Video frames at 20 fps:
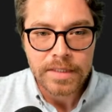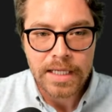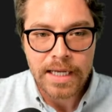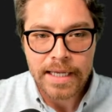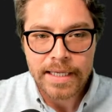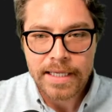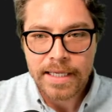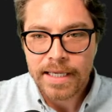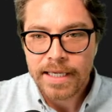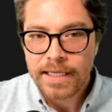I
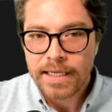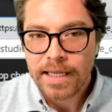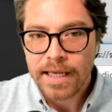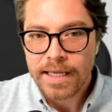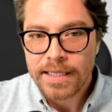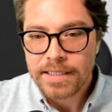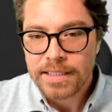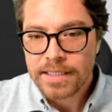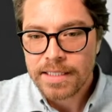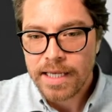
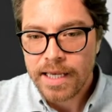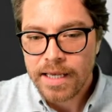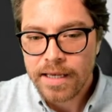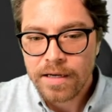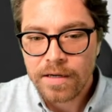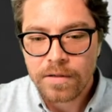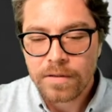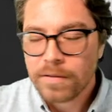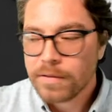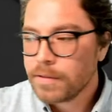cannot
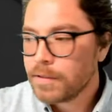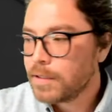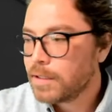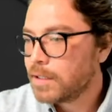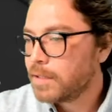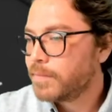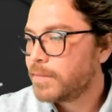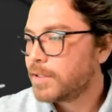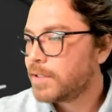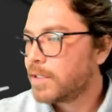tell.
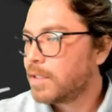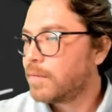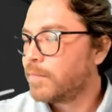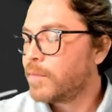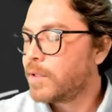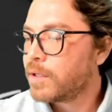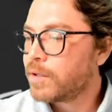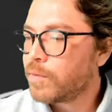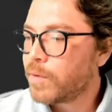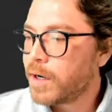Let me see, let me
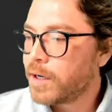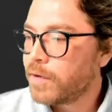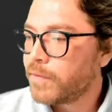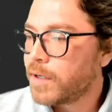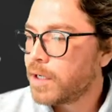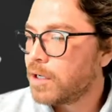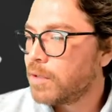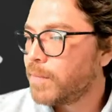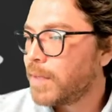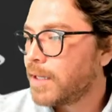look right over
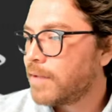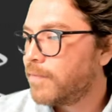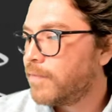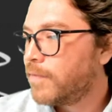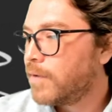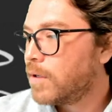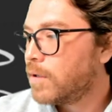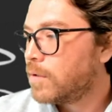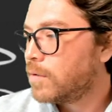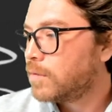here on my
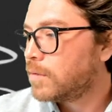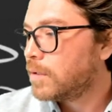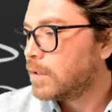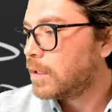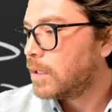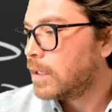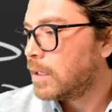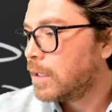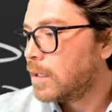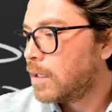phone.
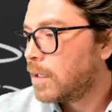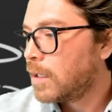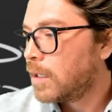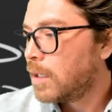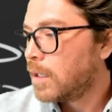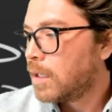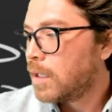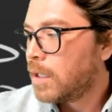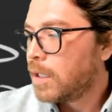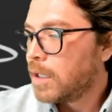
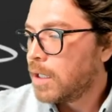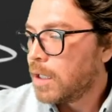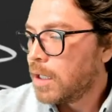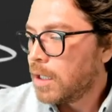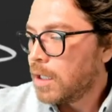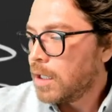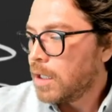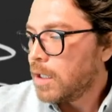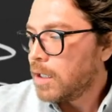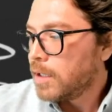
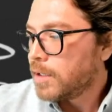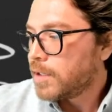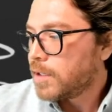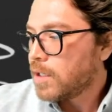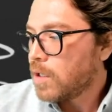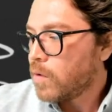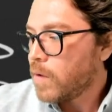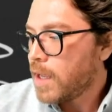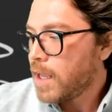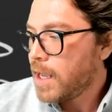
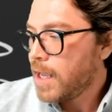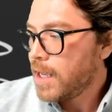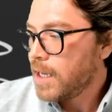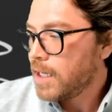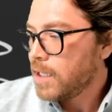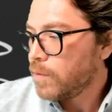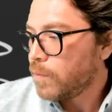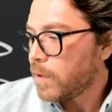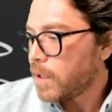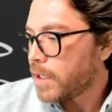So
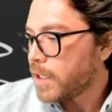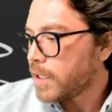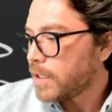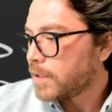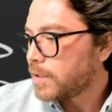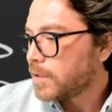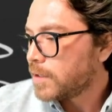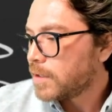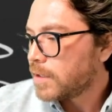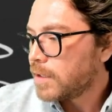
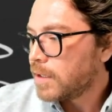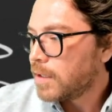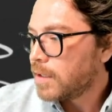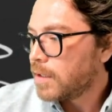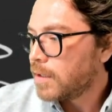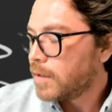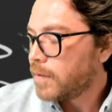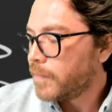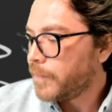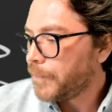anyways,
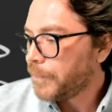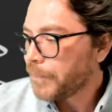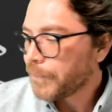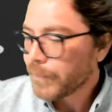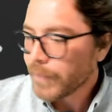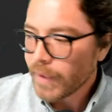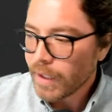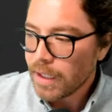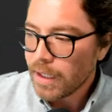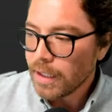
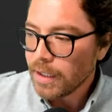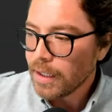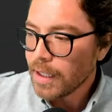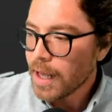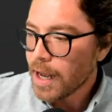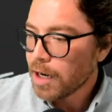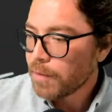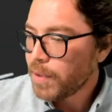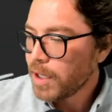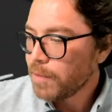a
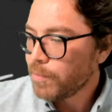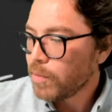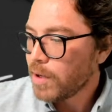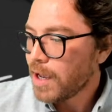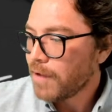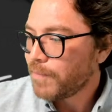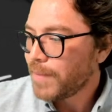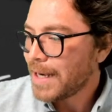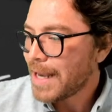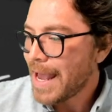lot of people
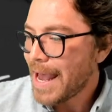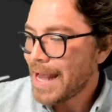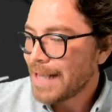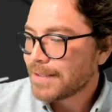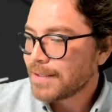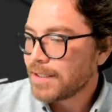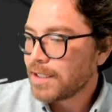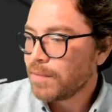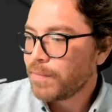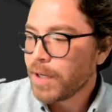have been
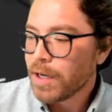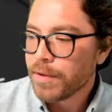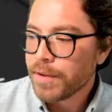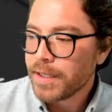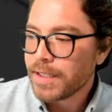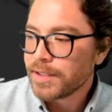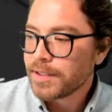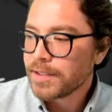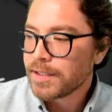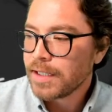asking about
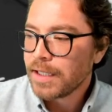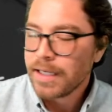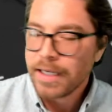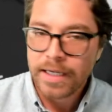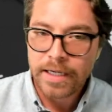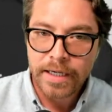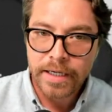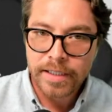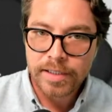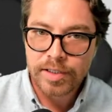this
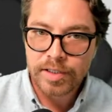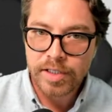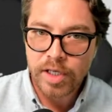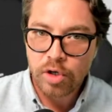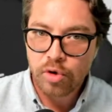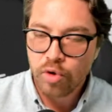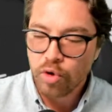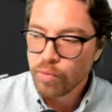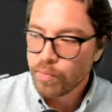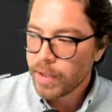
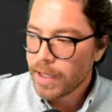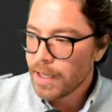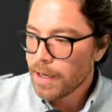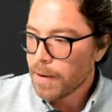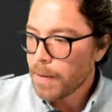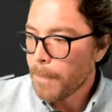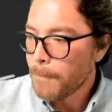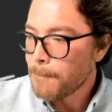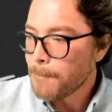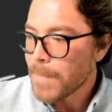Synchrobit
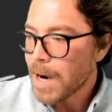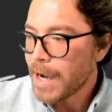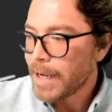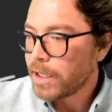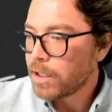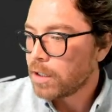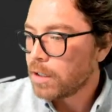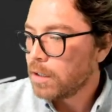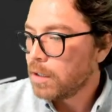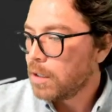
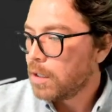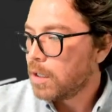miner